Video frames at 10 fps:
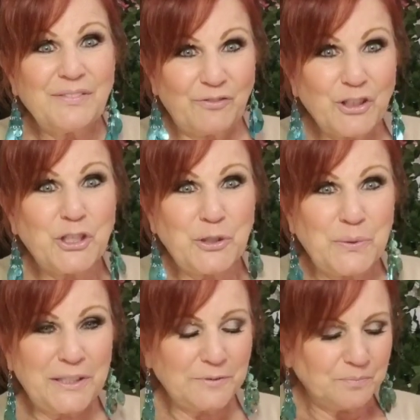for
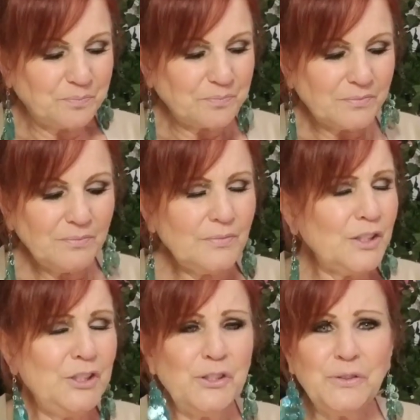sure.
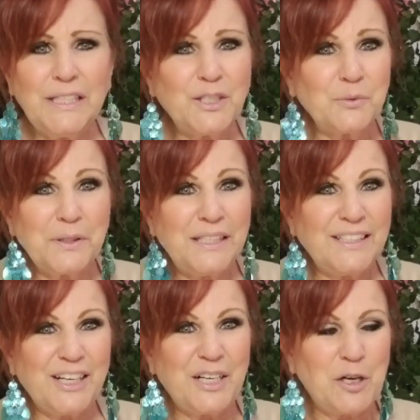You don't need to
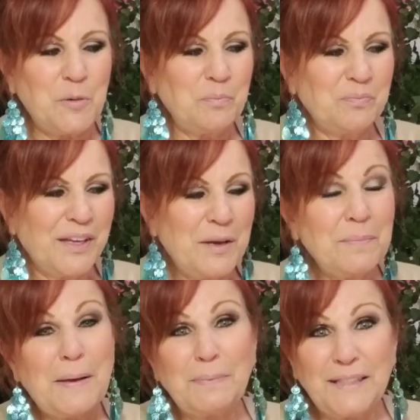read um,
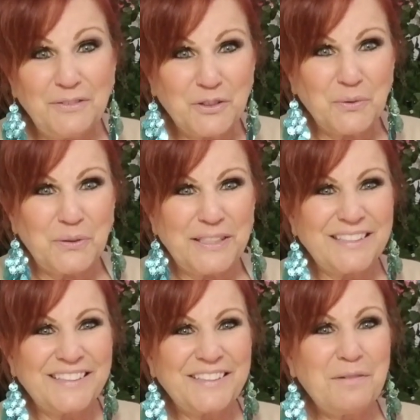make believe
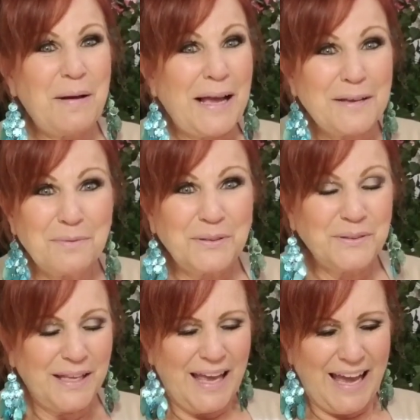stories. The
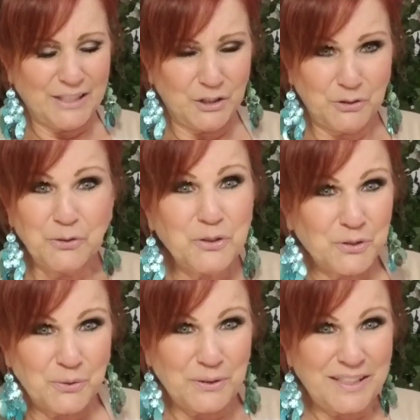Bible has true
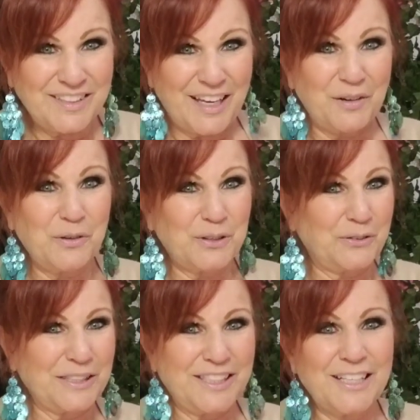stories that hold
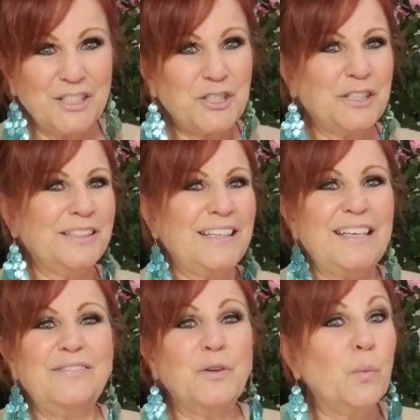our attention
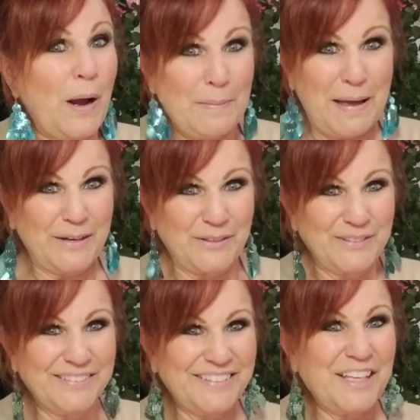even way
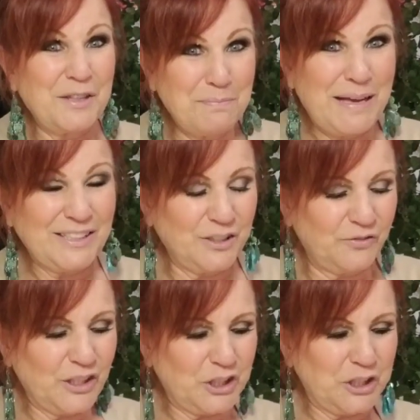better than the best
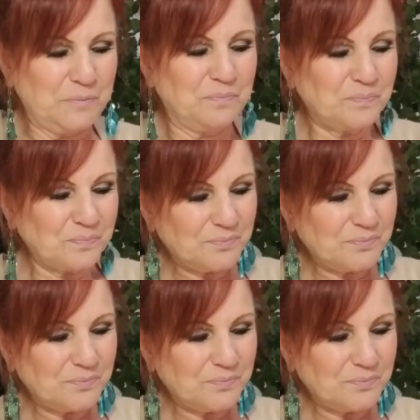of fiction.